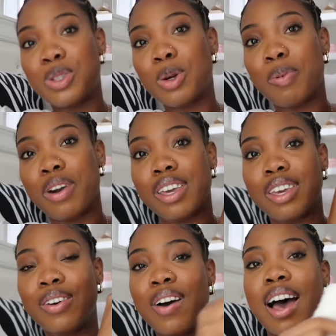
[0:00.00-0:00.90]
super
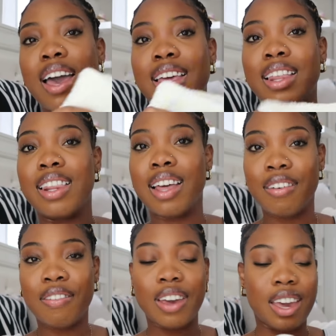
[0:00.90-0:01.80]
cute i
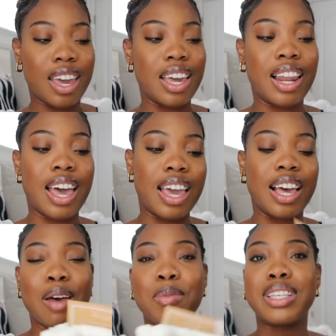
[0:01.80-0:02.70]
love it
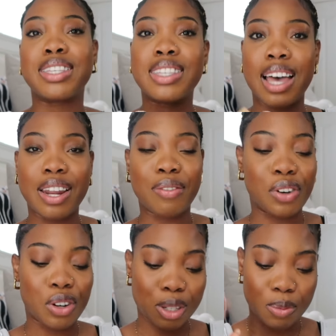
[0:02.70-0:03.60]
like i'm excited
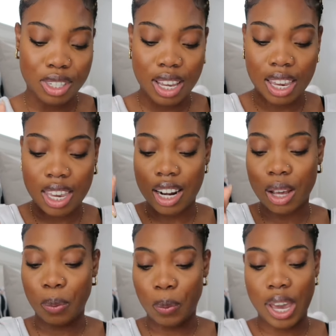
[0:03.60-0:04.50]
for christmas i
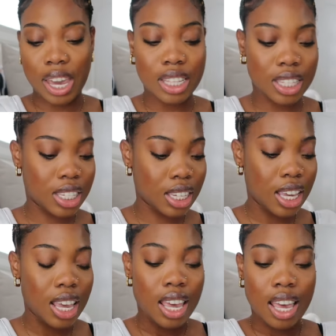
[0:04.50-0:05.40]
cannot wait
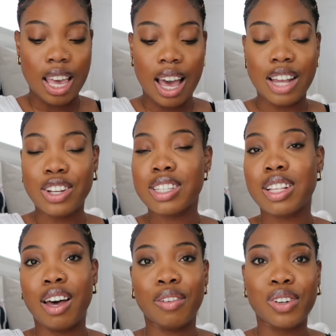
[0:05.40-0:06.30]
I just
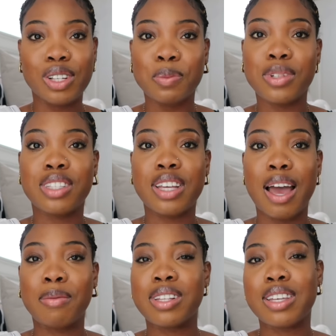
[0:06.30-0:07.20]
love Christmas
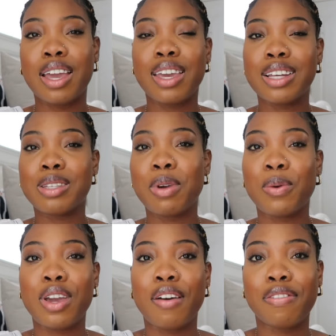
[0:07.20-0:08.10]
time, the time you get to be
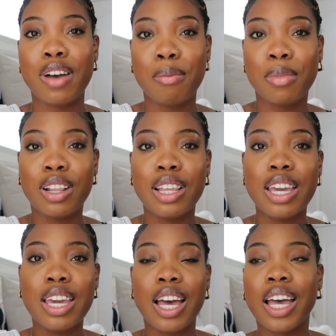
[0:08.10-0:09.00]
with your
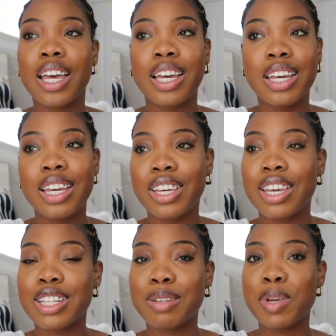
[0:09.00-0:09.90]
family, you
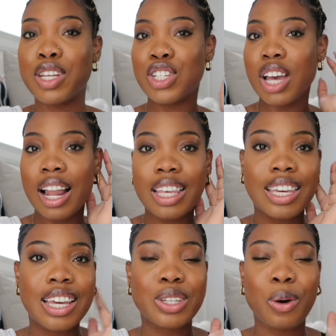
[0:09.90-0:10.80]
get to be jolly,
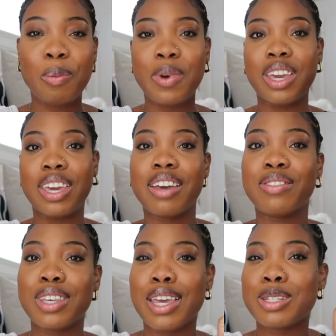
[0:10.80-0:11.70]
you get to open
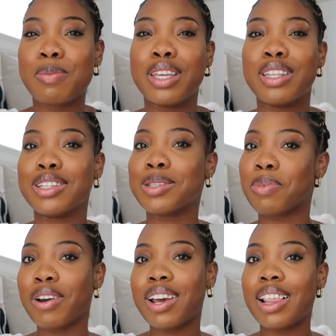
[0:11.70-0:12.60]
gifts, you get to be in the
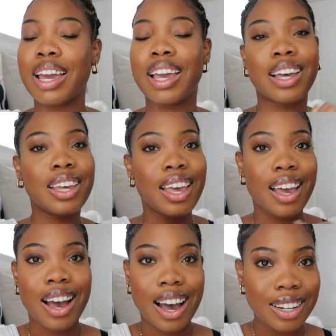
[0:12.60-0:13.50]
spirit, like,
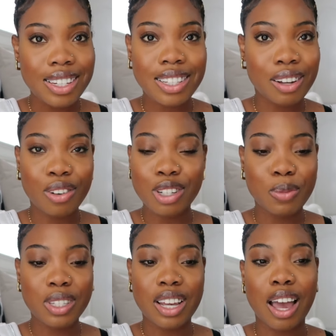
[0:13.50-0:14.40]
I just love
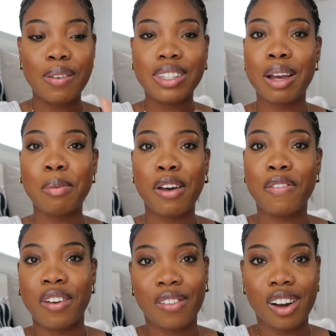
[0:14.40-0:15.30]
Christmas time. It's not my
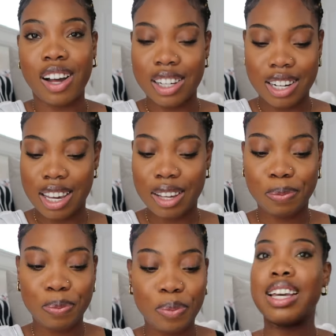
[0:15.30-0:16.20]
favorite holiday.
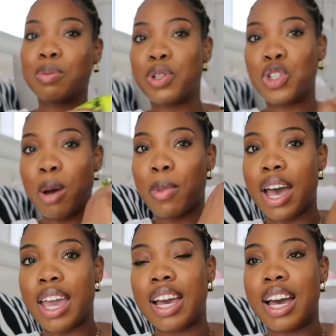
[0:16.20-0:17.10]
Next pajama
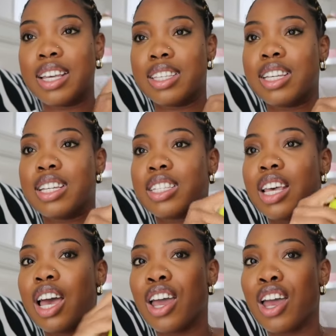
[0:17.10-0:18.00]
I got is this
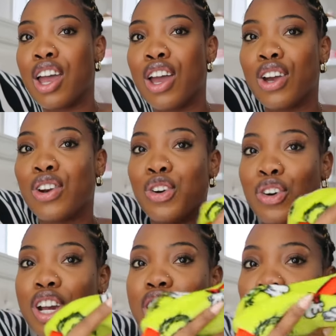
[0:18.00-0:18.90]

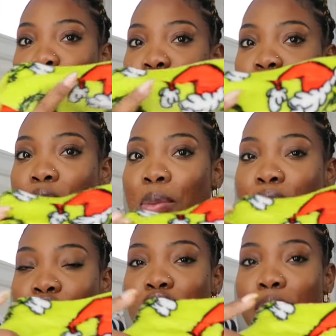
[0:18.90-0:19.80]
Grinch
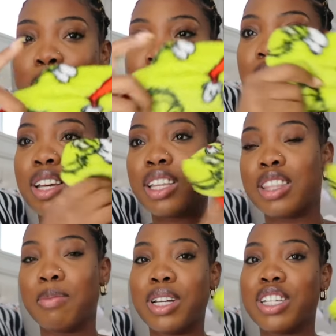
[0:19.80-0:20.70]
pajama.
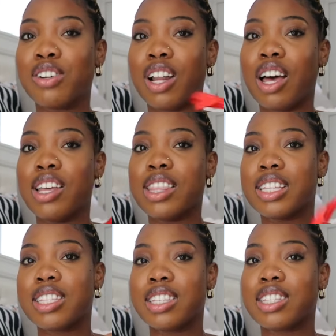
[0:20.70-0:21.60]
The material on
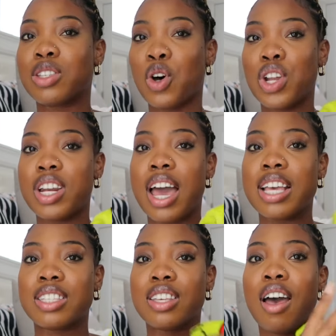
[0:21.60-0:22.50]
this is so
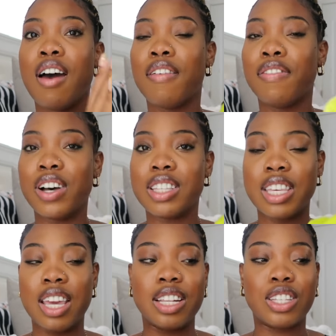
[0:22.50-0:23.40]
nice,
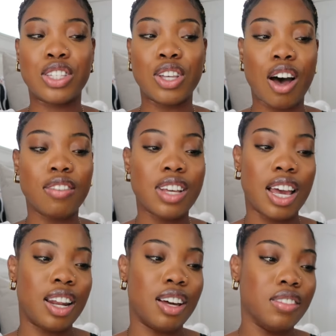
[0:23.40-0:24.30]
fuzzy and soft.
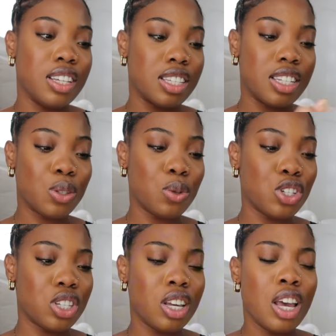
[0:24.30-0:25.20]
I love this. This
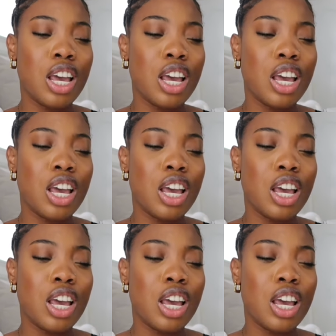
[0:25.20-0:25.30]
was